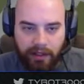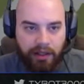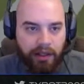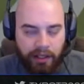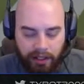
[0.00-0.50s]

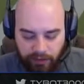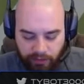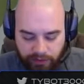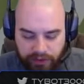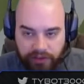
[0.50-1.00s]
And
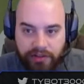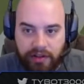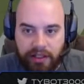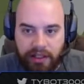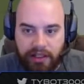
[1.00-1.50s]
we'll just
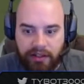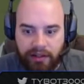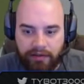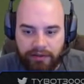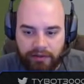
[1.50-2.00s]
glide
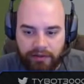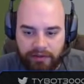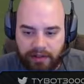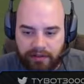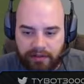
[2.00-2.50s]
ever so
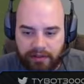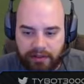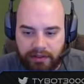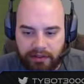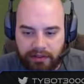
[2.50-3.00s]

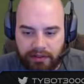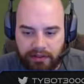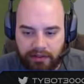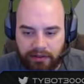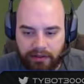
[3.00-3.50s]
softly.
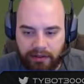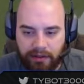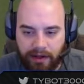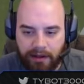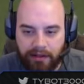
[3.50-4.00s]

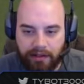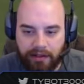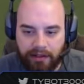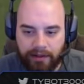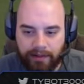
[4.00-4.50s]

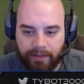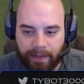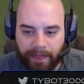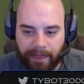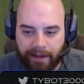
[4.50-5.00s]
Dunk.
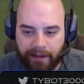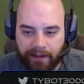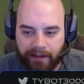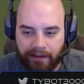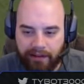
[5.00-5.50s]

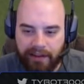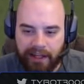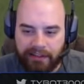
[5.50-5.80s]
Look at that.